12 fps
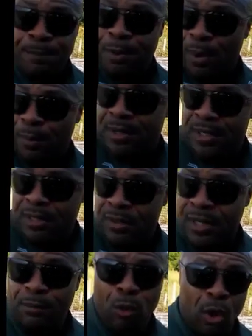purpose is to
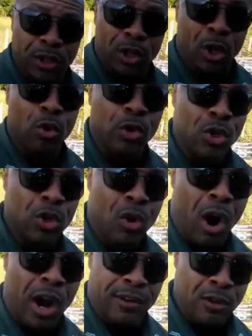them wanting to know who you
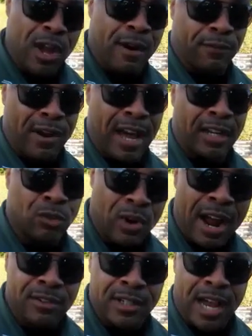are, and if you have a valid
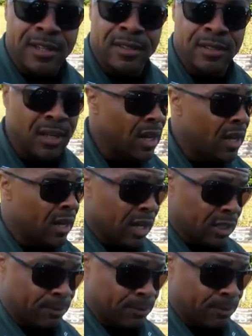driver's license, it's